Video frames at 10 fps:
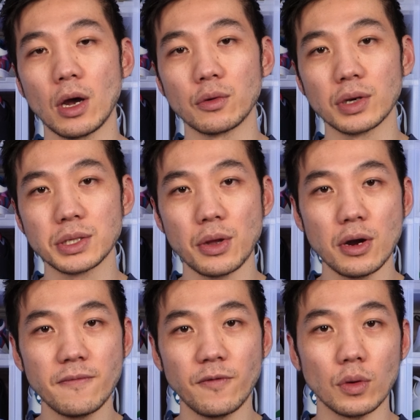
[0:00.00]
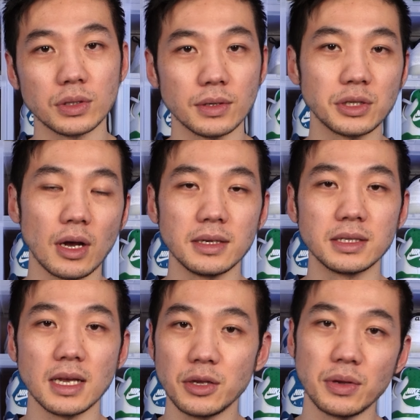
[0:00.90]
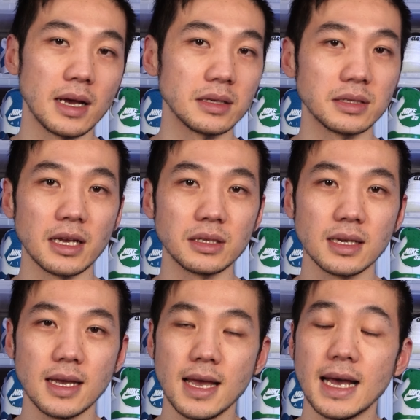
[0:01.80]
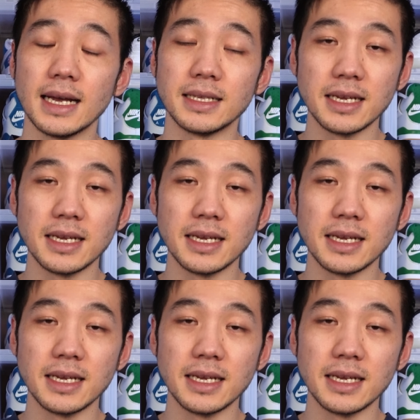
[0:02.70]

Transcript: on August 3rd for $200 in the United States. It